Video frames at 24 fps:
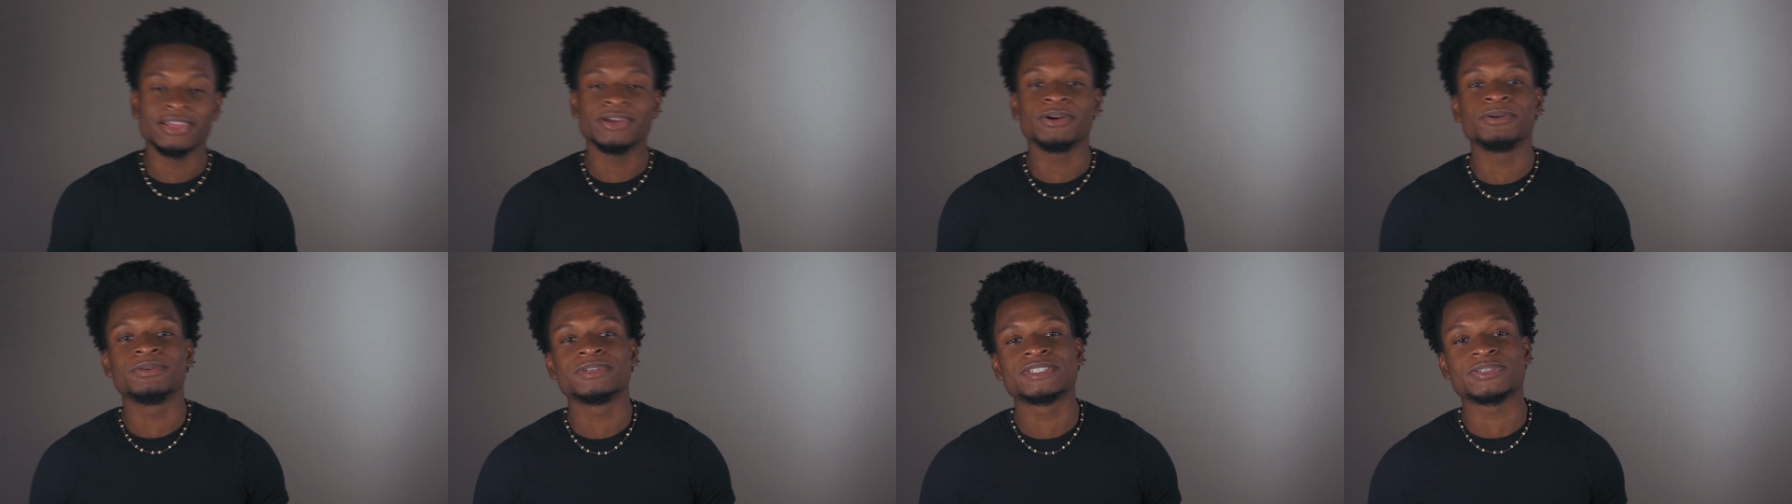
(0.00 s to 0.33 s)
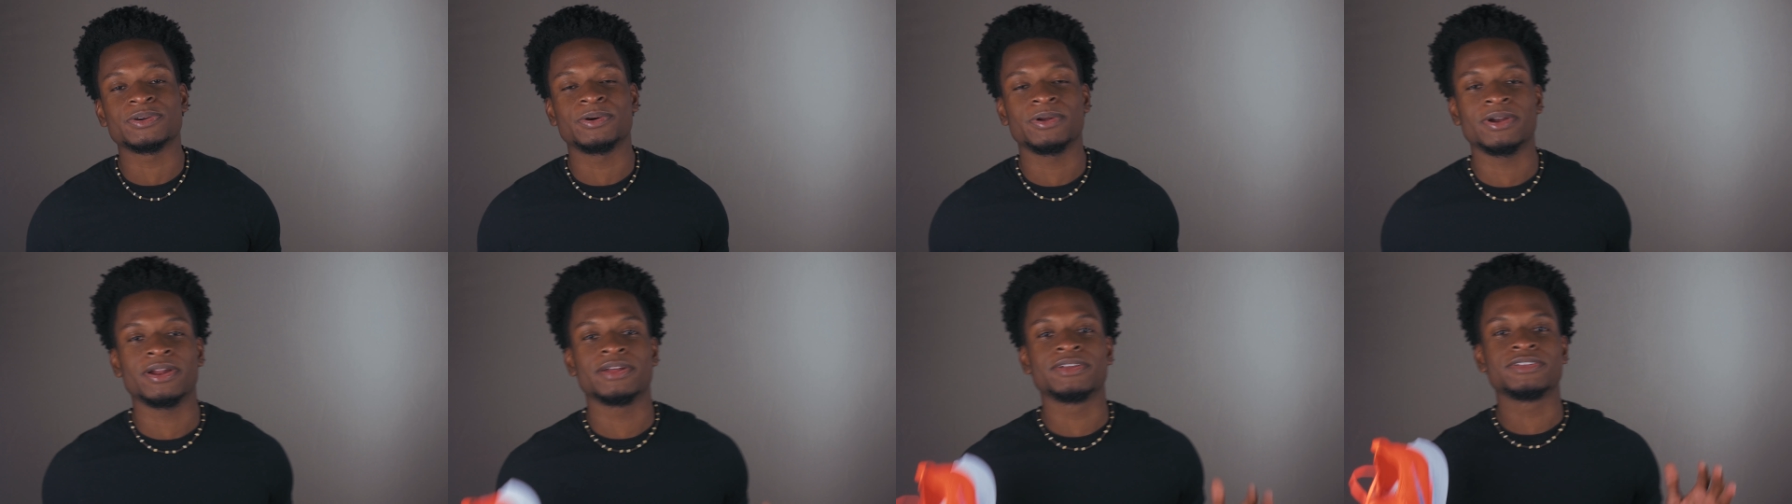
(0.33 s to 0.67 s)
Yo, what's
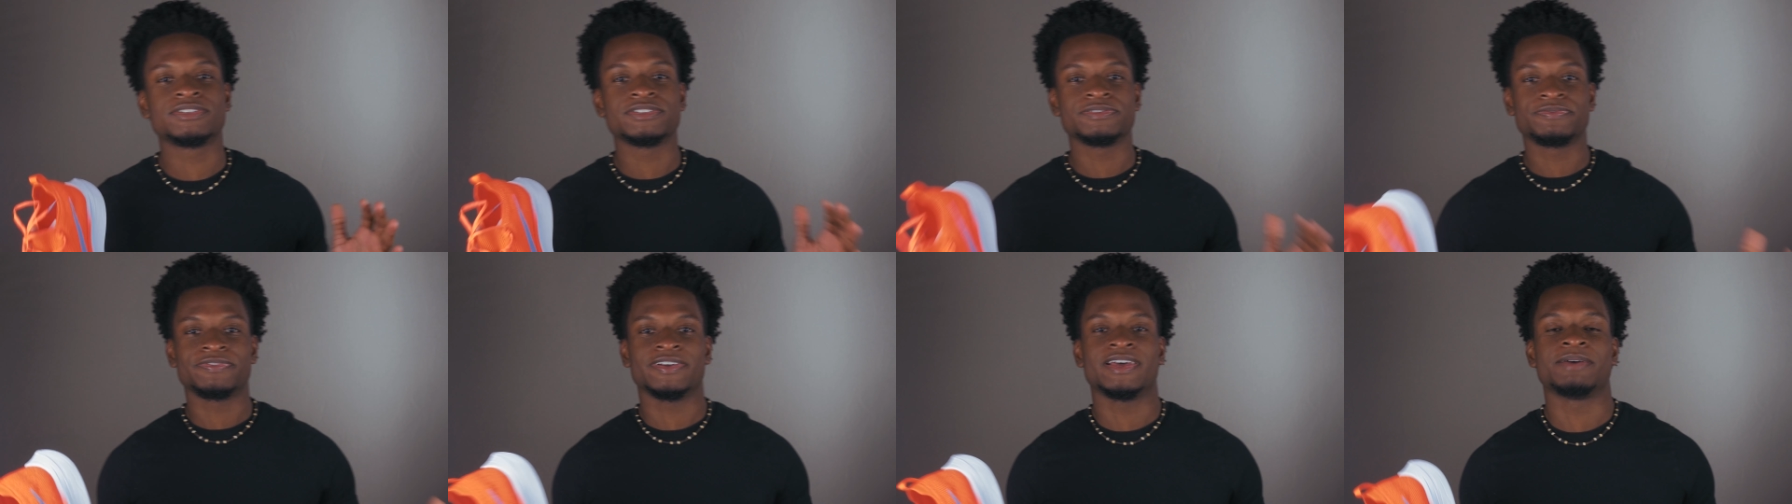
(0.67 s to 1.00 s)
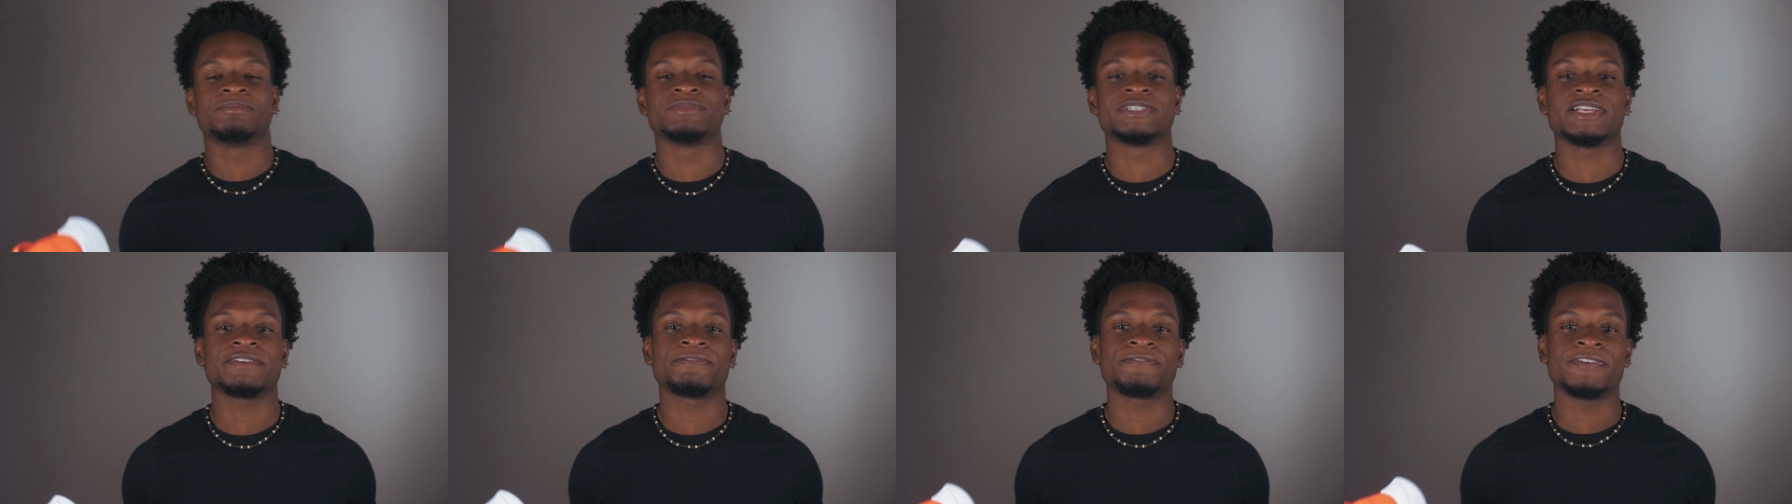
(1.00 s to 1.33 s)
going on YouTube
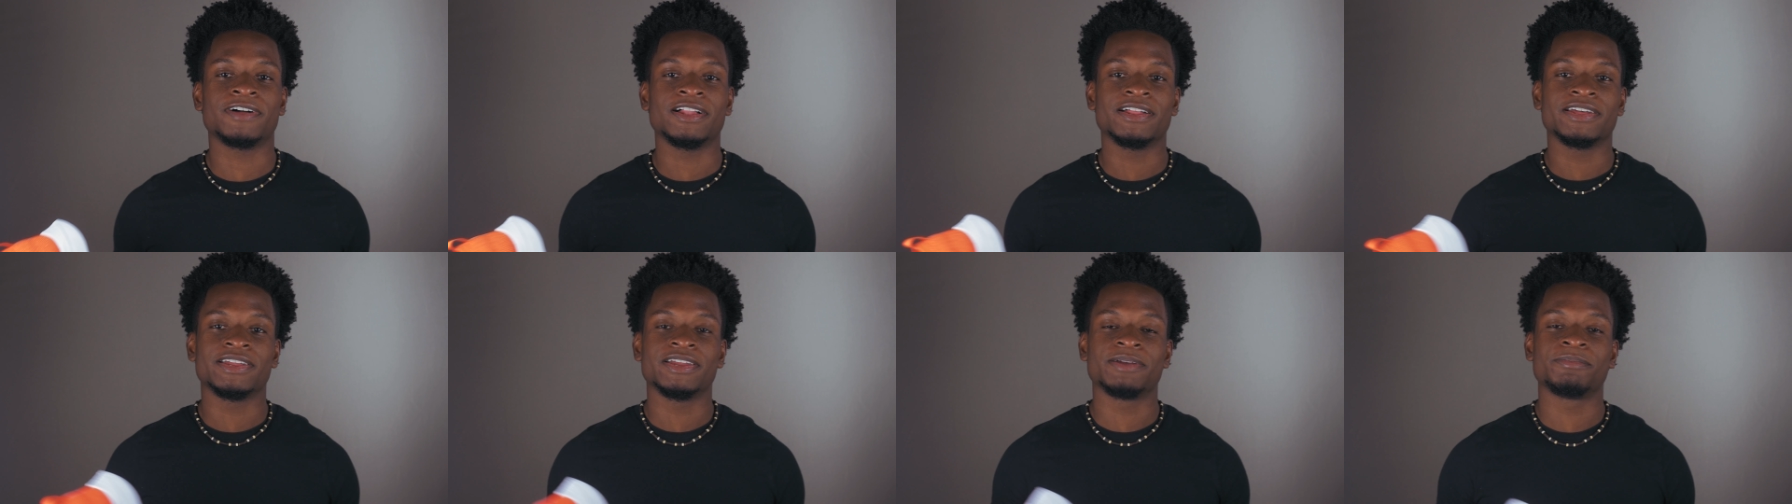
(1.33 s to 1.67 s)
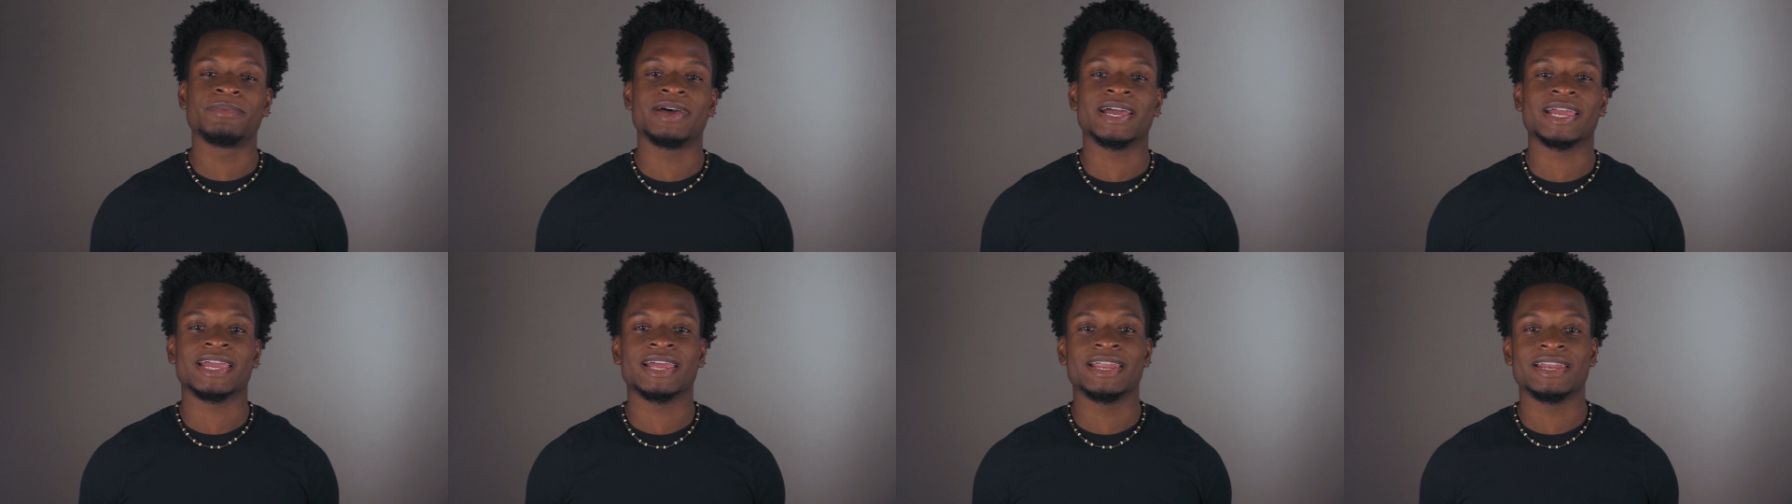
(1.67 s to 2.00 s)
fans? Jeff Fallout here,
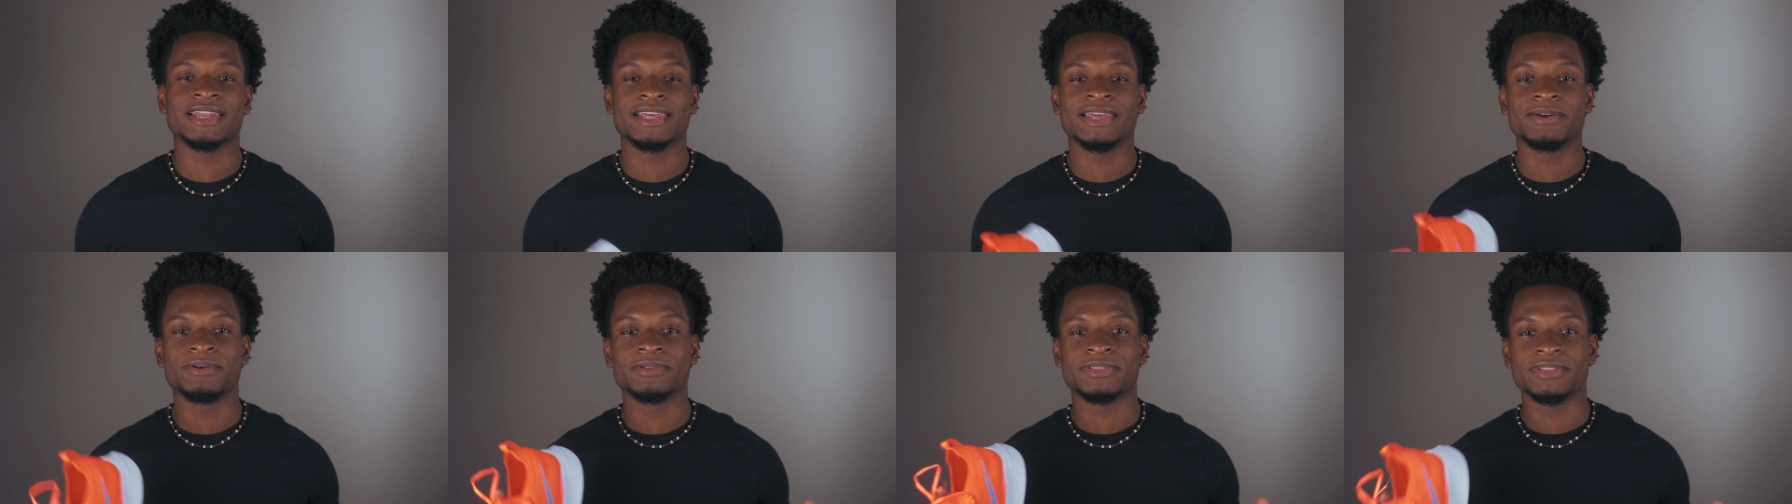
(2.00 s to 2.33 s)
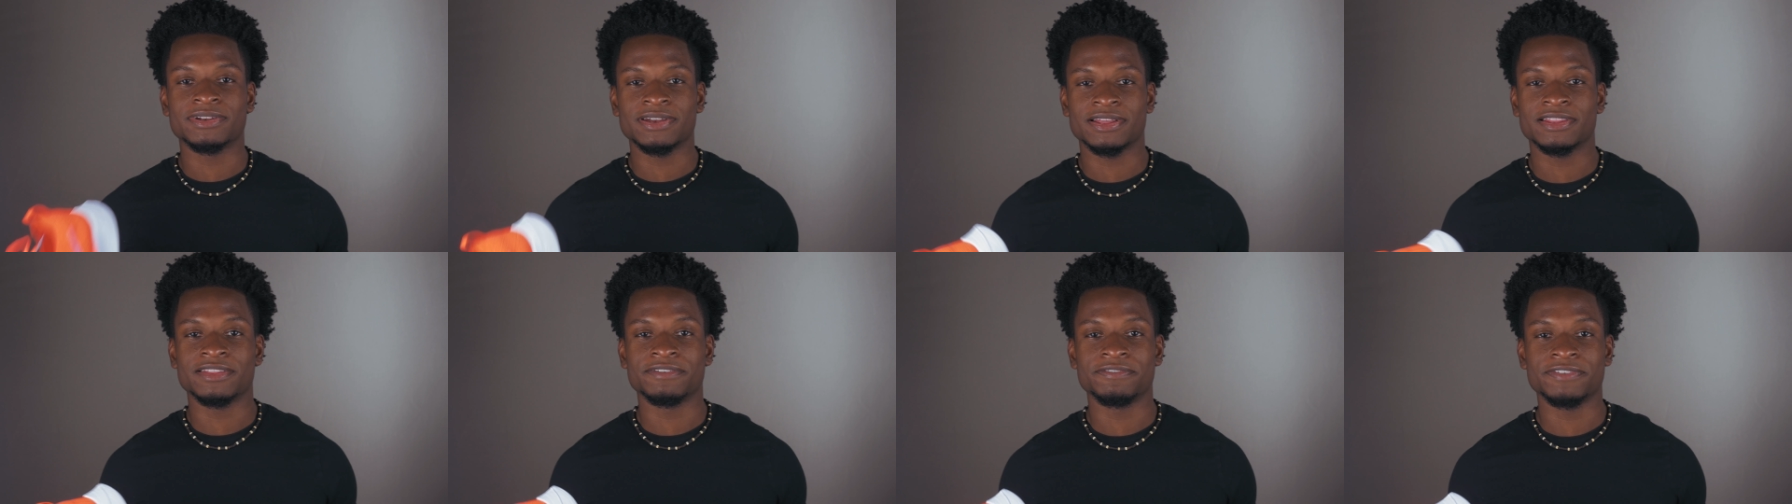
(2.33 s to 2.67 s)
back at it again with
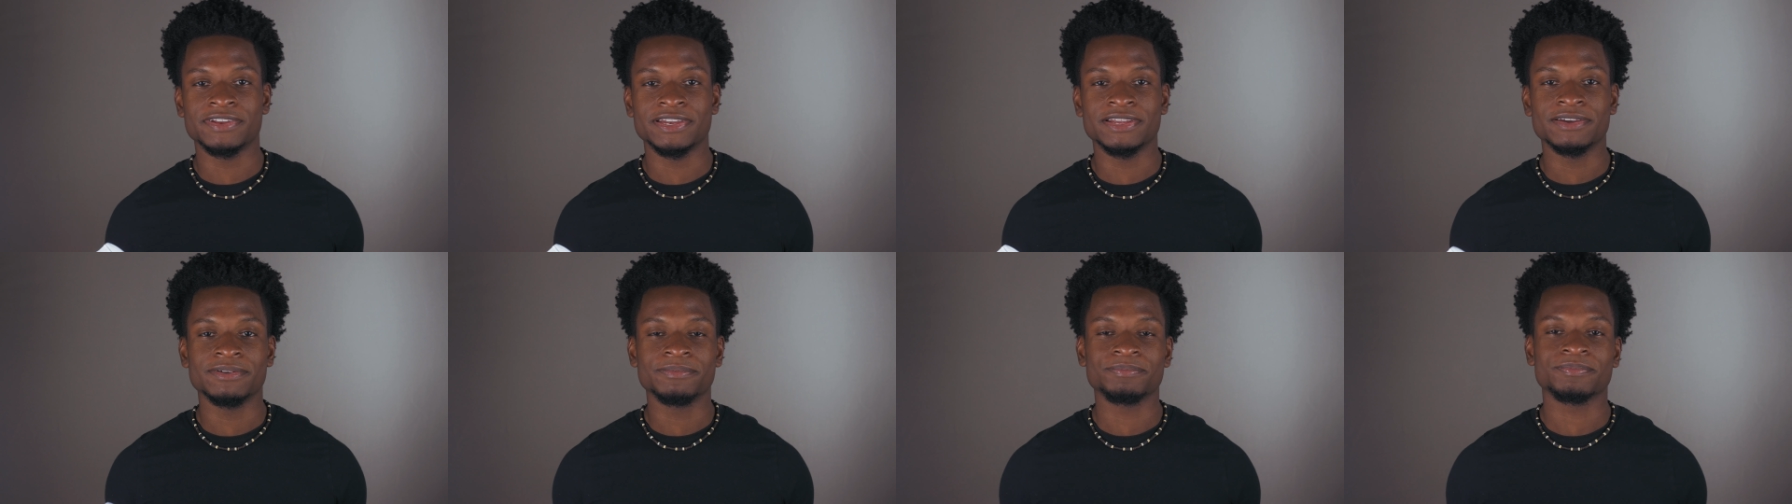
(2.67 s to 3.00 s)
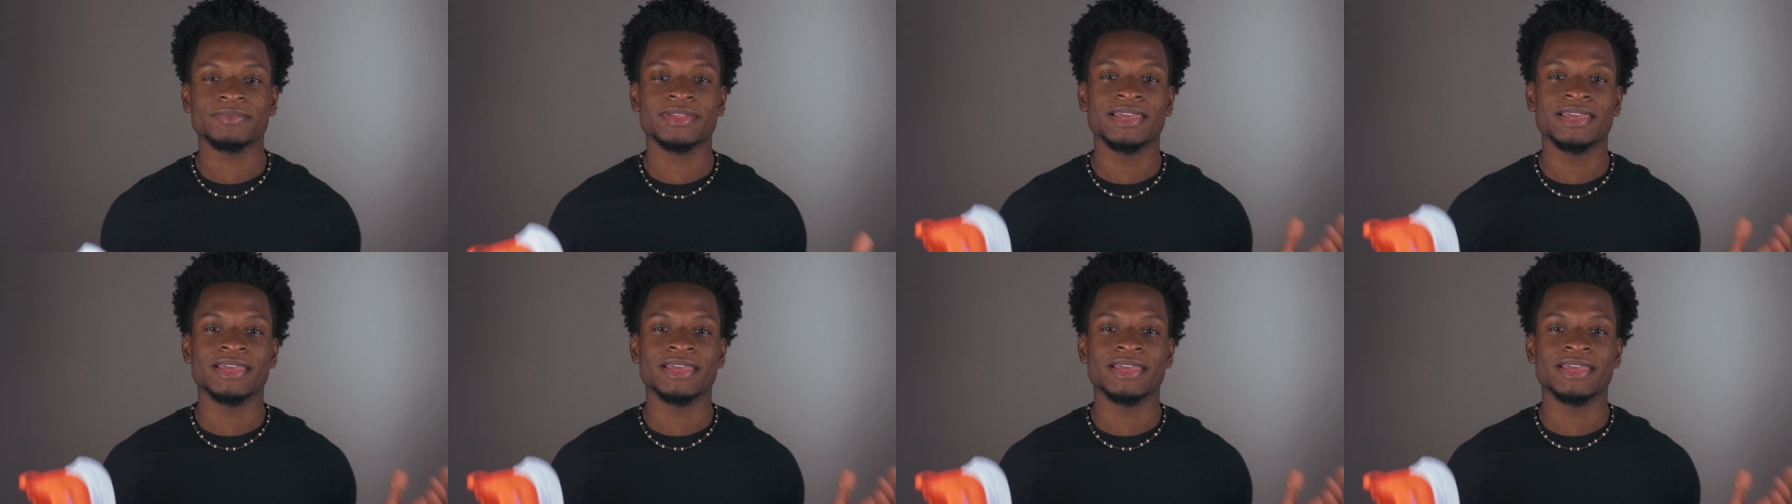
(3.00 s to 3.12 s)
another video.